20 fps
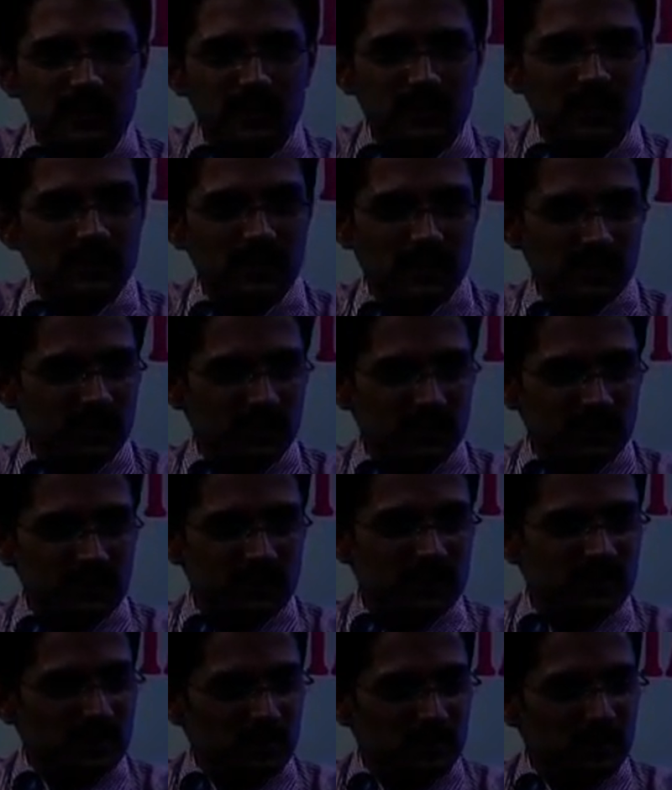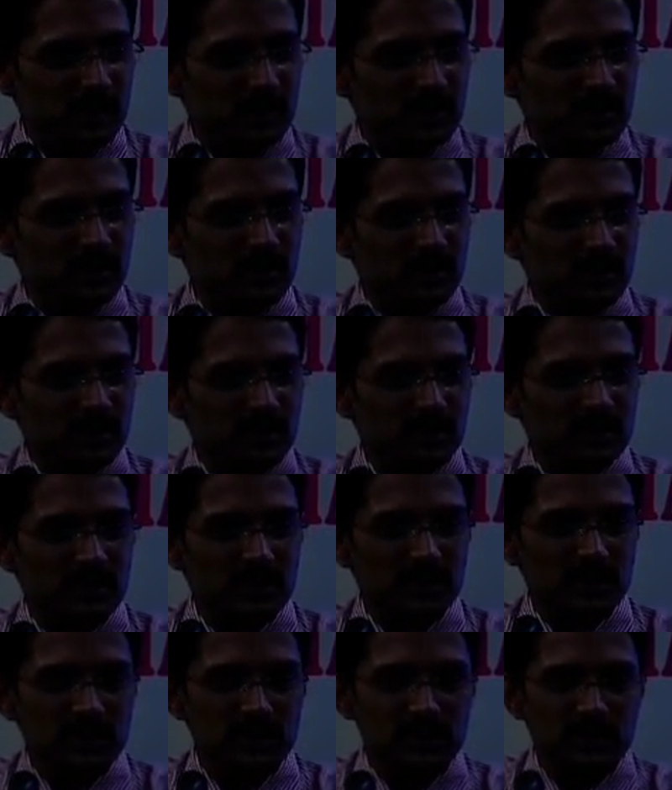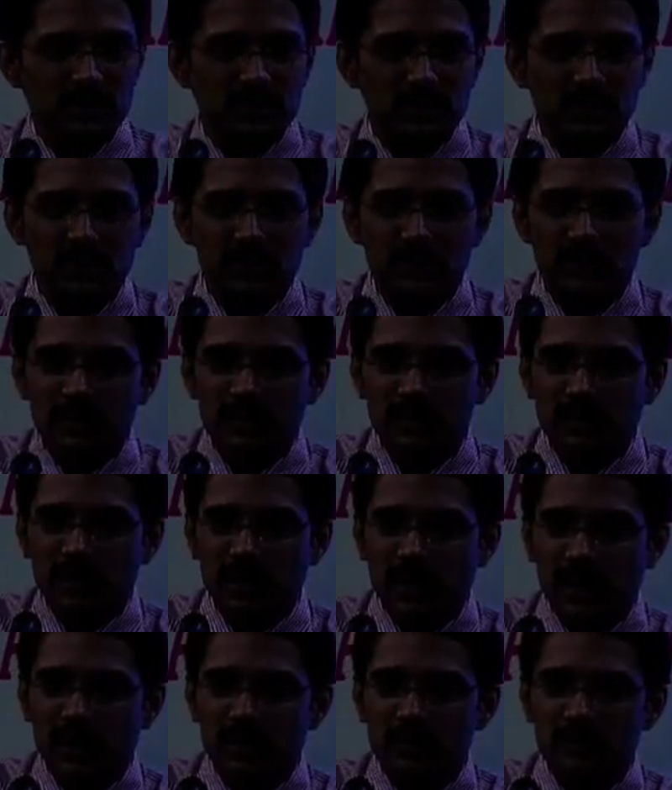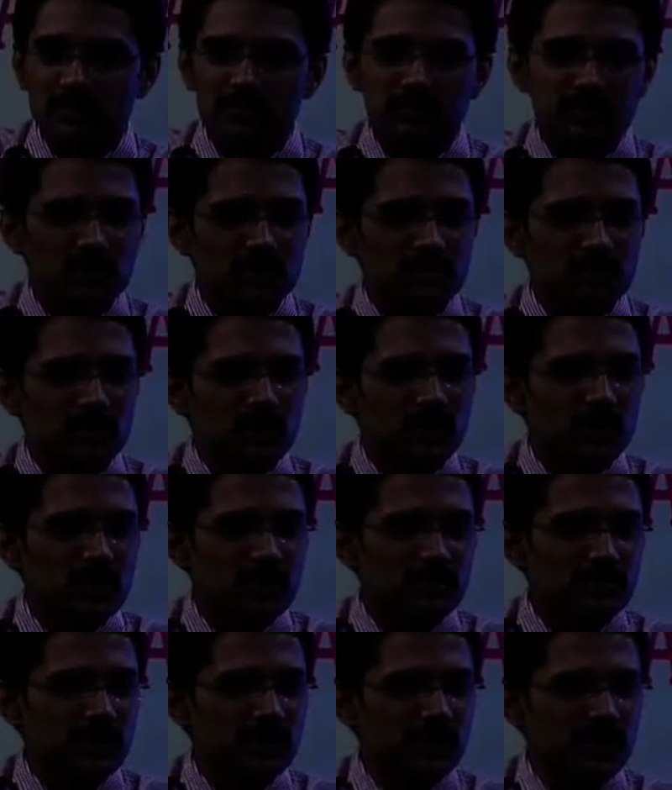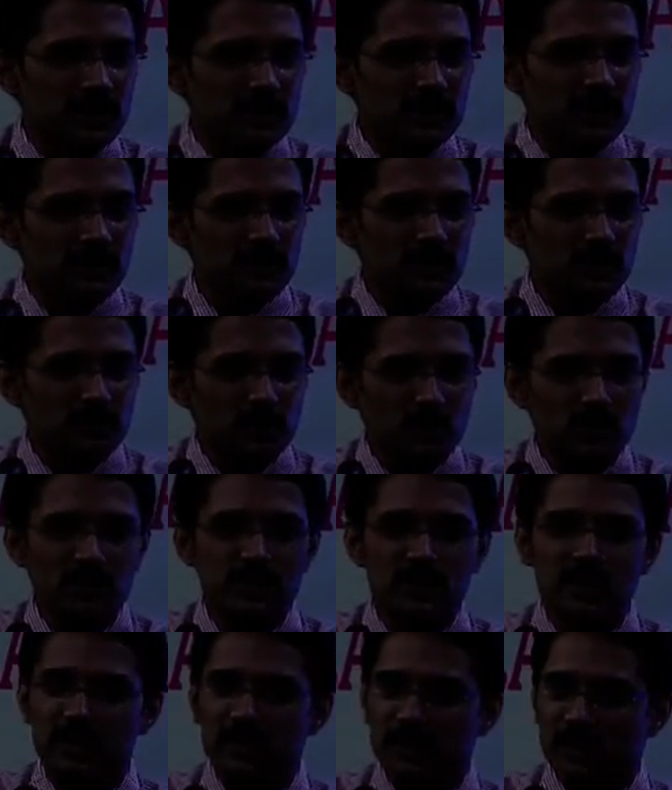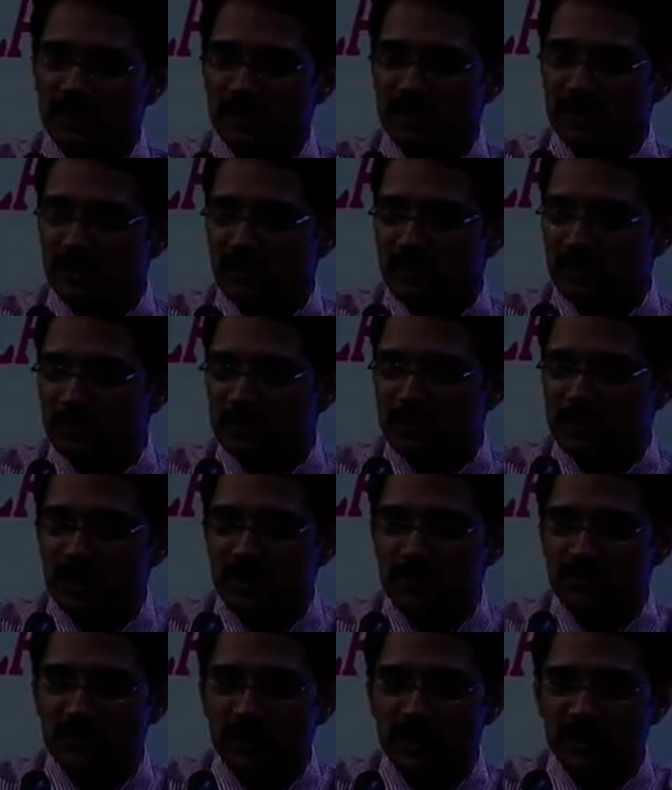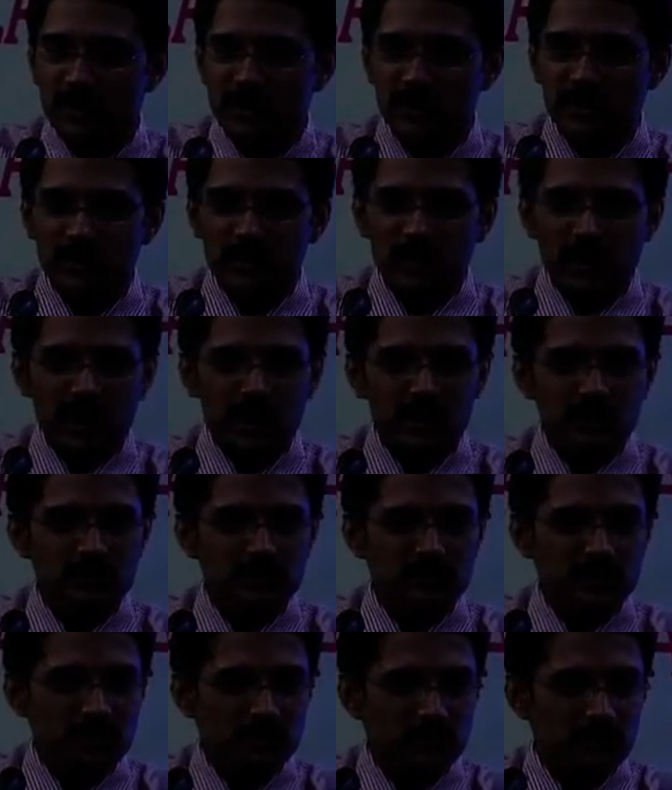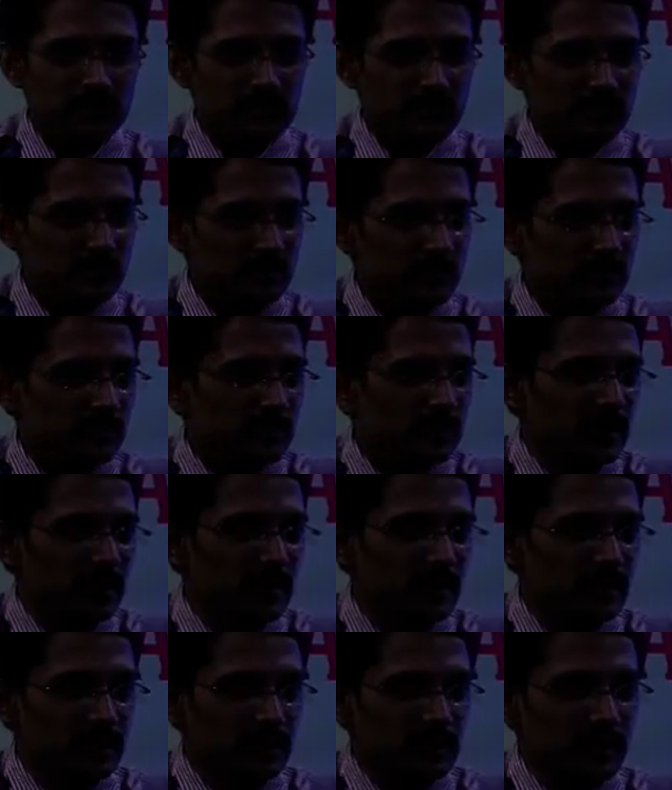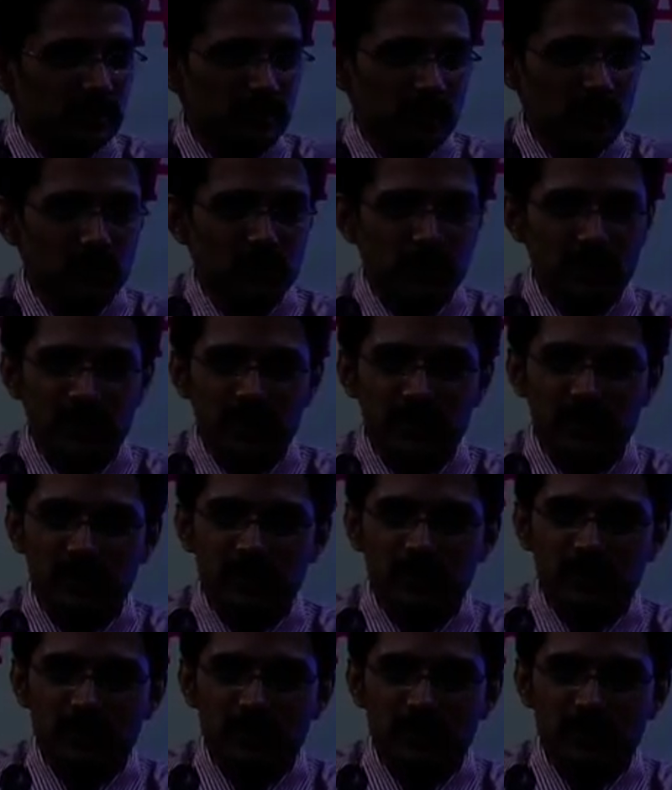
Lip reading: They say that this is a big thing, and for 4 years, 5 years, they will produce a software, ask for copyright.